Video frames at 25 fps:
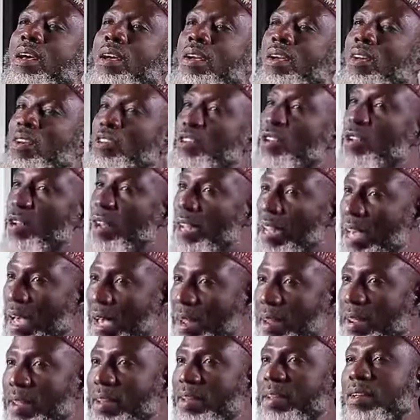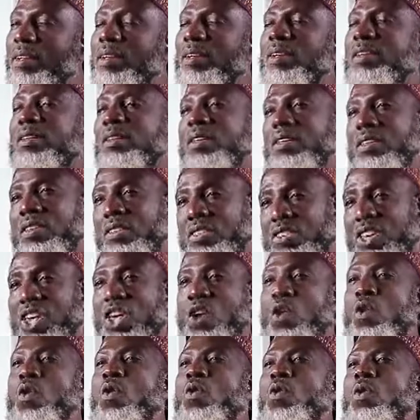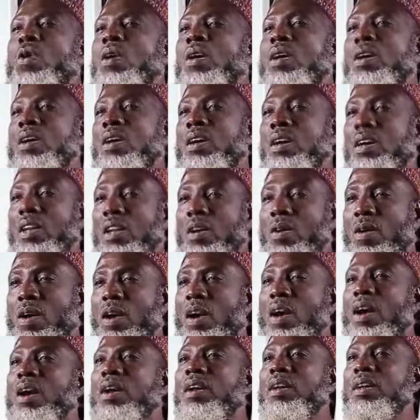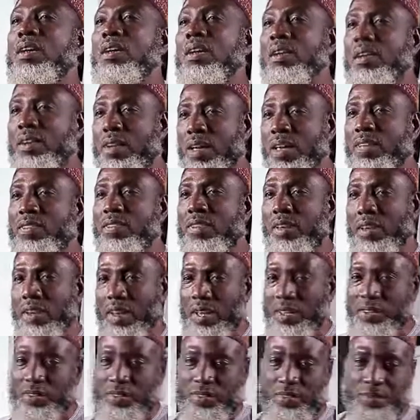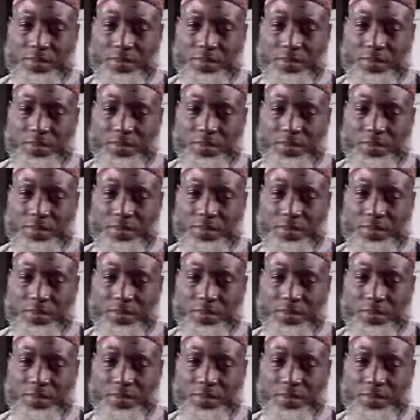Continue learning. See you in our next class.